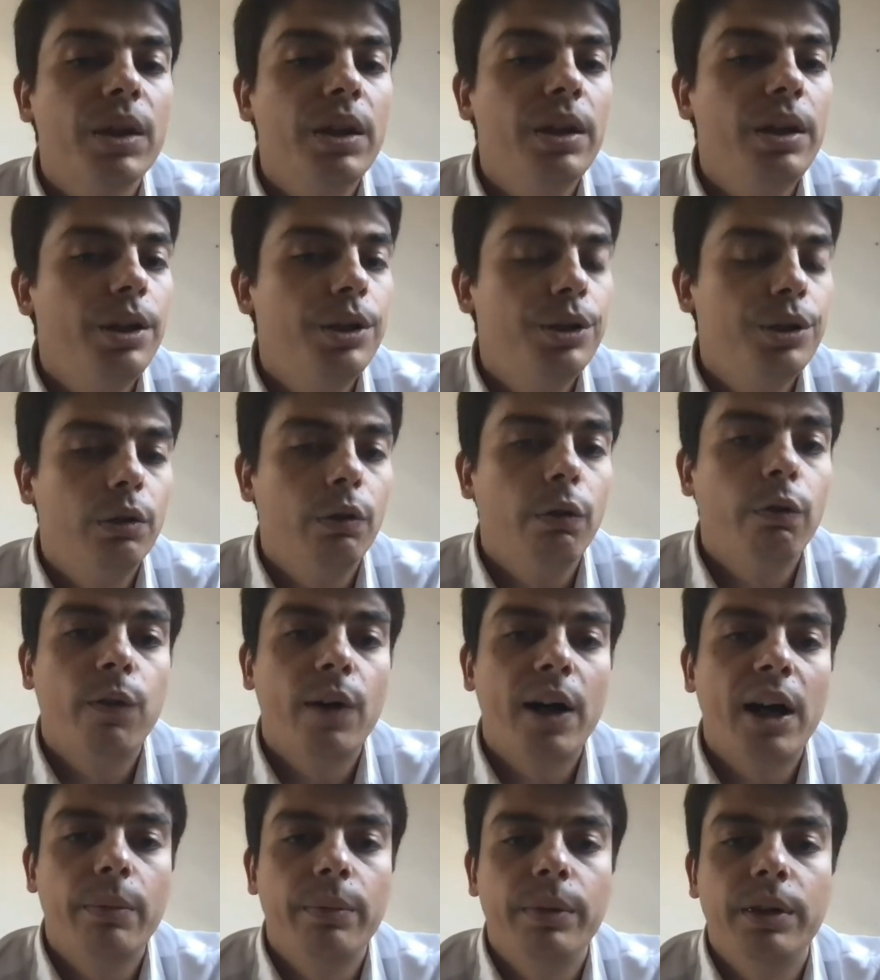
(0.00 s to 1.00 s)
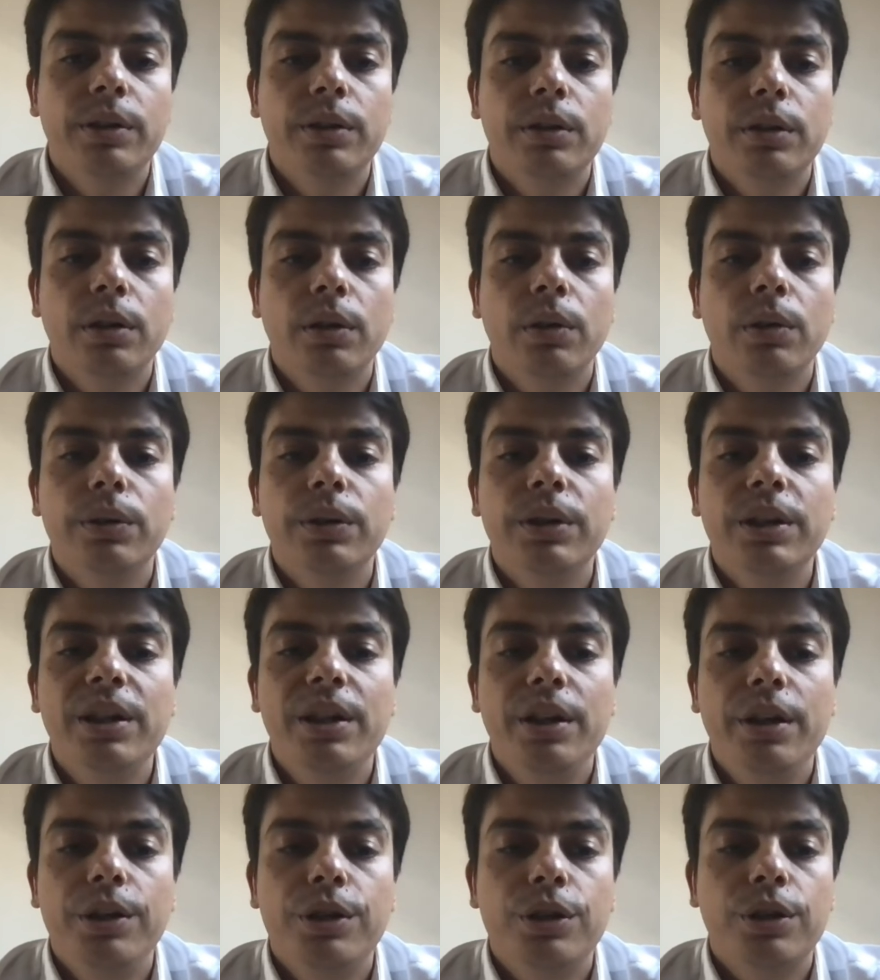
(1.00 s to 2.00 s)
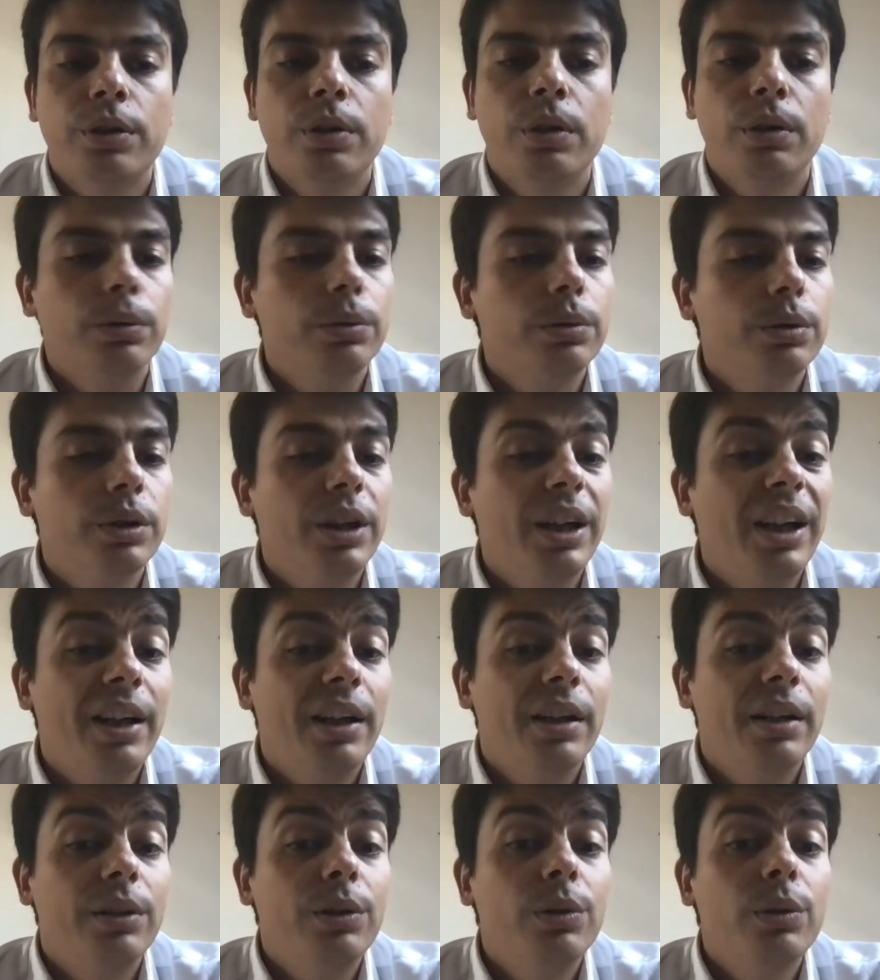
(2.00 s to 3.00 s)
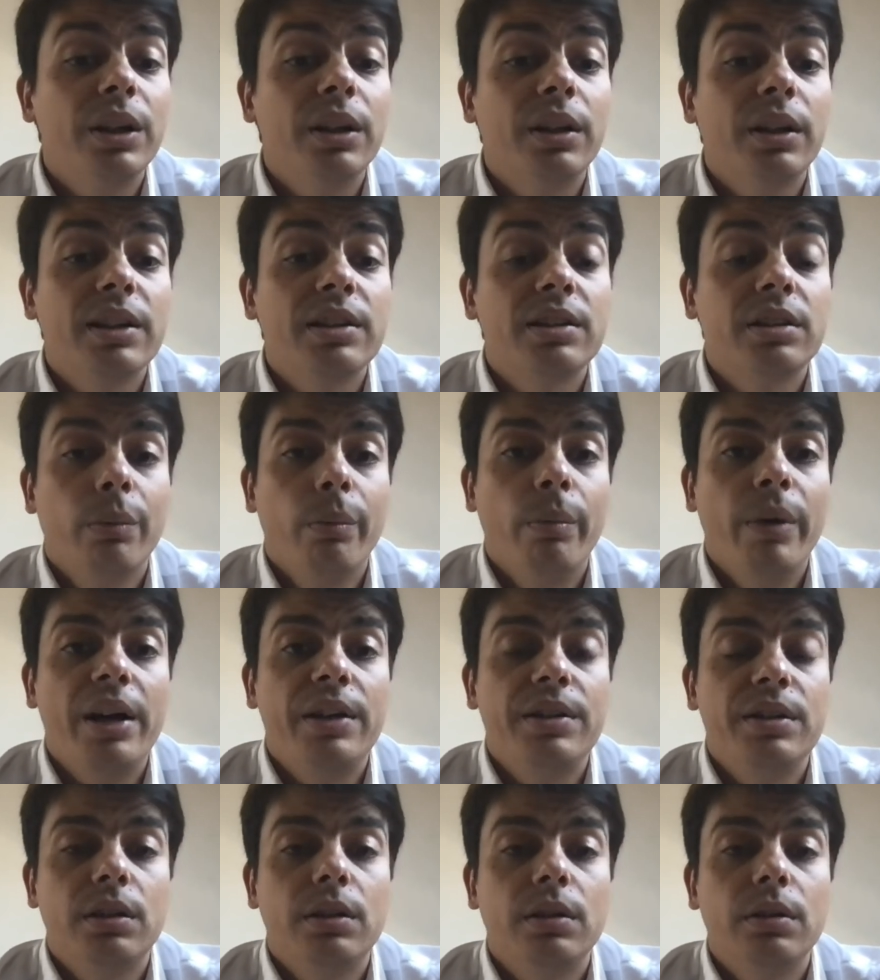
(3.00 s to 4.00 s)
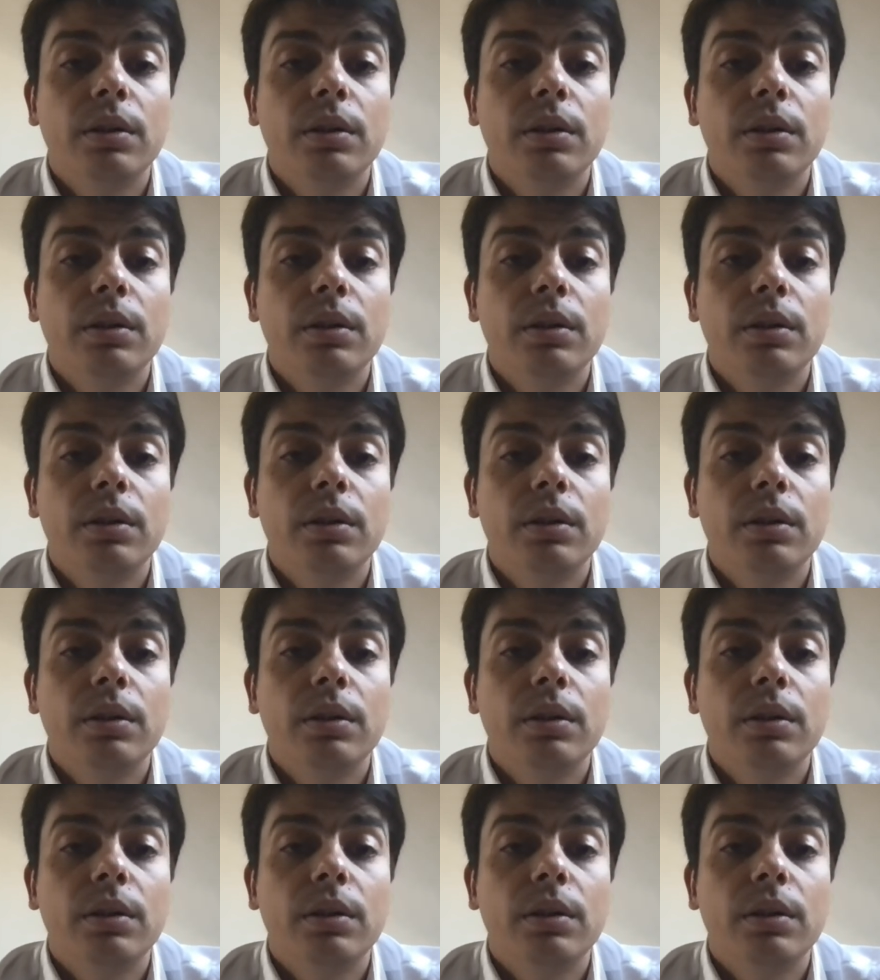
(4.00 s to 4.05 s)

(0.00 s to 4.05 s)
each your fragment on each route, and you can customize it.